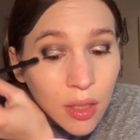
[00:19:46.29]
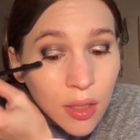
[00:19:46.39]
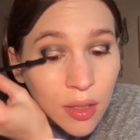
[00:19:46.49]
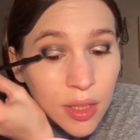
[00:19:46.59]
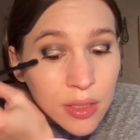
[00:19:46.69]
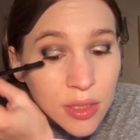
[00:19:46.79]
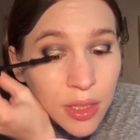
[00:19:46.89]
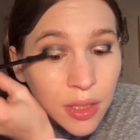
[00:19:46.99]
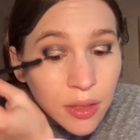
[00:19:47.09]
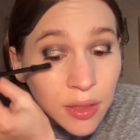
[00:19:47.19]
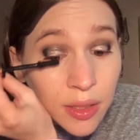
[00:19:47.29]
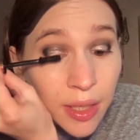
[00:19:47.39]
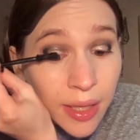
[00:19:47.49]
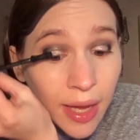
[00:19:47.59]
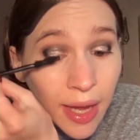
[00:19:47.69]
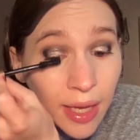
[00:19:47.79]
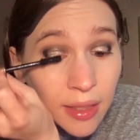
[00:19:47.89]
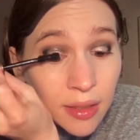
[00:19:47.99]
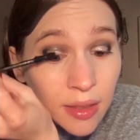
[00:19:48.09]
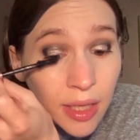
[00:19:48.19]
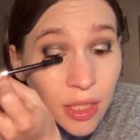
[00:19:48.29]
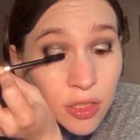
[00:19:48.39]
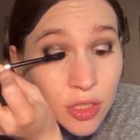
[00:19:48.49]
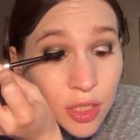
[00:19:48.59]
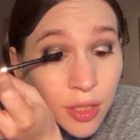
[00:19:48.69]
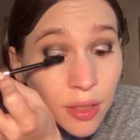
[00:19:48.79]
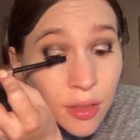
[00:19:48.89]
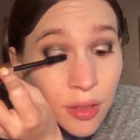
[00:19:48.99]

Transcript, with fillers: this year than I had last year.